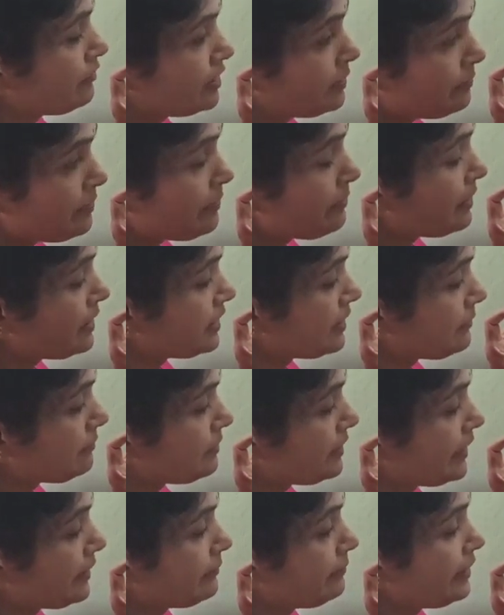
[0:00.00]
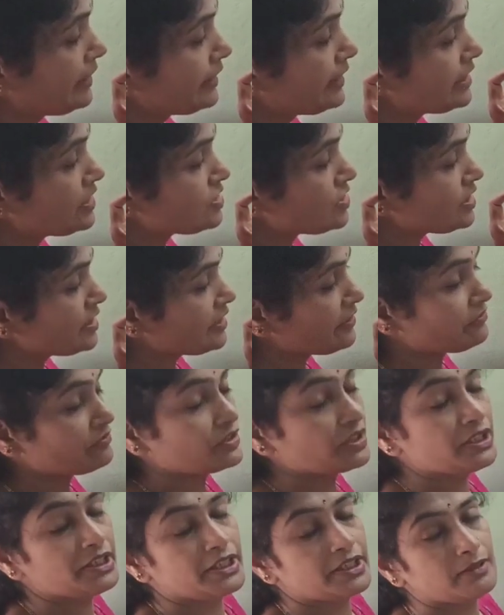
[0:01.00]
be multiplied by each and
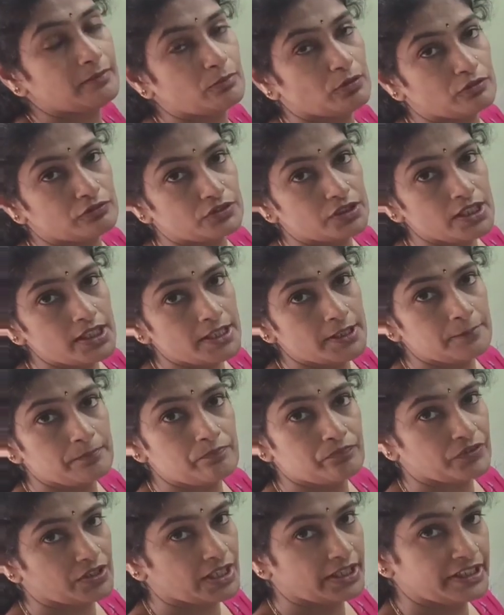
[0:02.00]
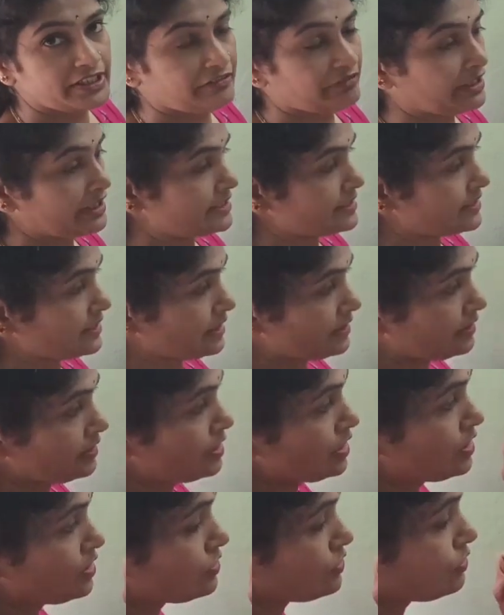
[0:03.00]
every term of the divisor.
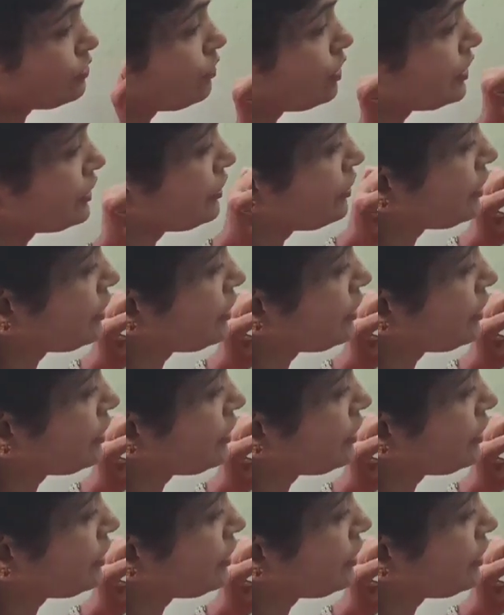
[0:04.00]
So what you